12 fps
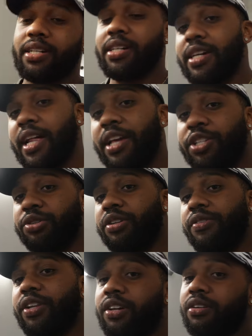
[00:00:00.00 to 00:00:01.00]
uh, enjoy
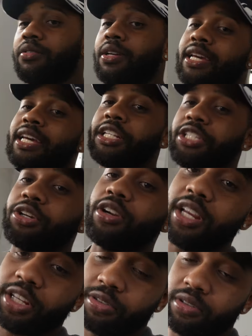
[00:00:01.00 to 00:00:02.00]
the video. See you on
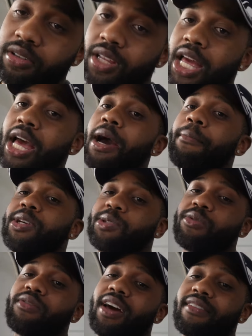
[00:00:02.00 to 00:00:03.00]
the next one. Let's
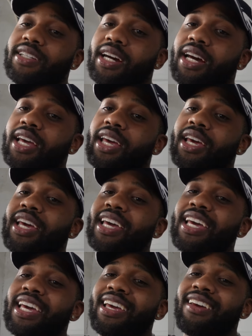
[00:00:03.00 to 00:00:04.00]
move life time.
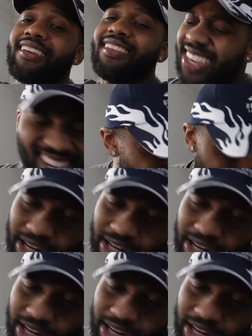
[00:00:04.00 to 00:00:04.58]
It's